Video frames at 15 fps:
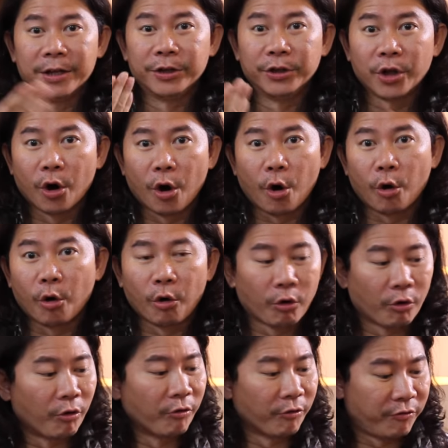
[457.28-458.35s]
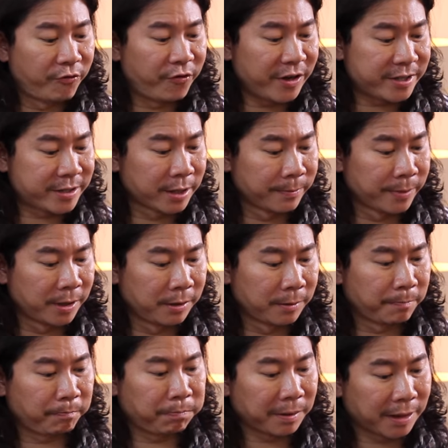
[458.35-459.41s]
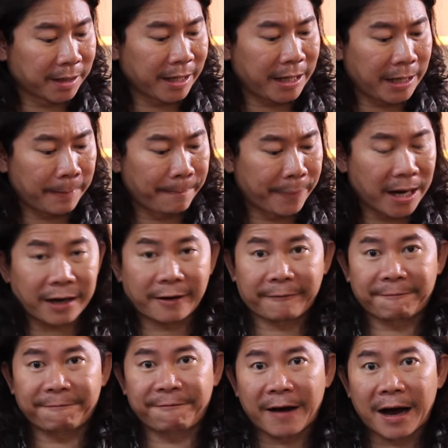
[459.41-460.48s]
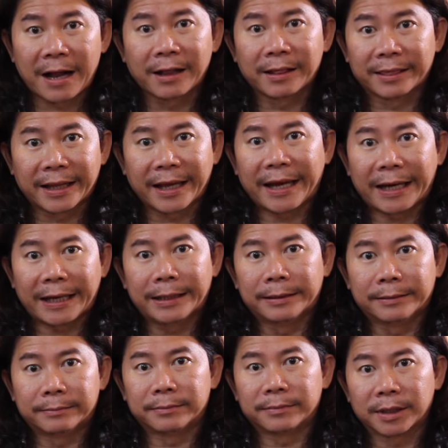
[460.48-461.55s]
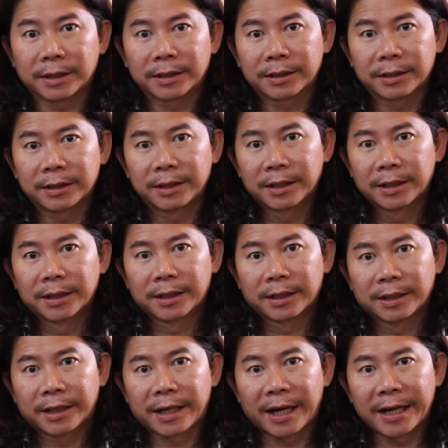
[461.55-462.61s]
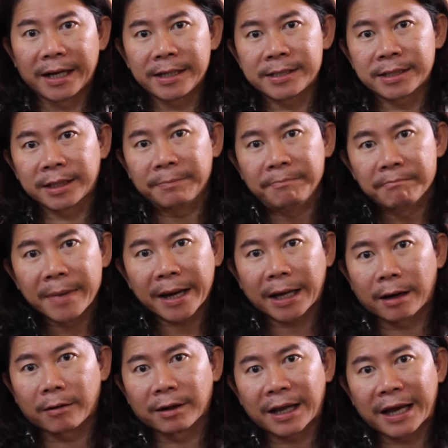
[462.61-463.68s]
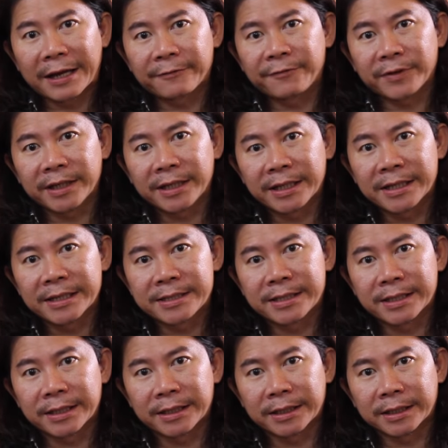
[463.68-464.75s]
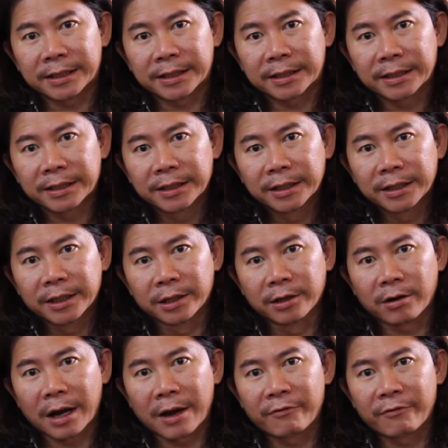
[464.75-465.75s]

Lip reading: no visible playback file name. Guys, make our life easy. You know,